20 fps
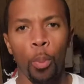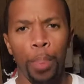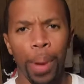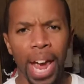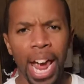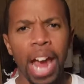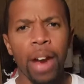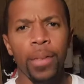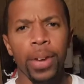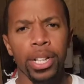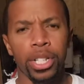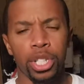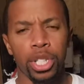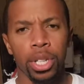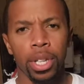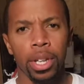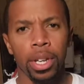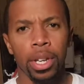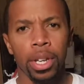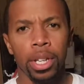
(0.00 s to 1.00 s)

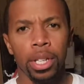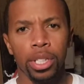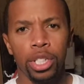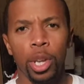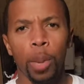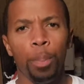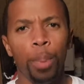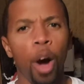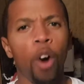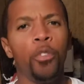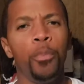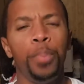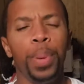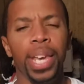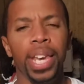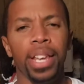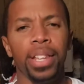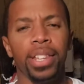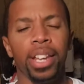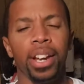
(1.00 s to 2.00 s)
parents to both
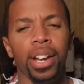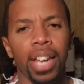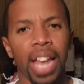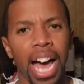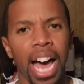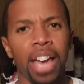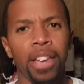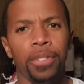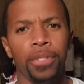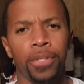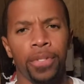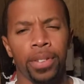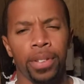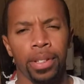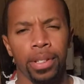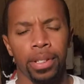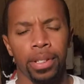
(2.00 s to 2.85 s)
be in their life,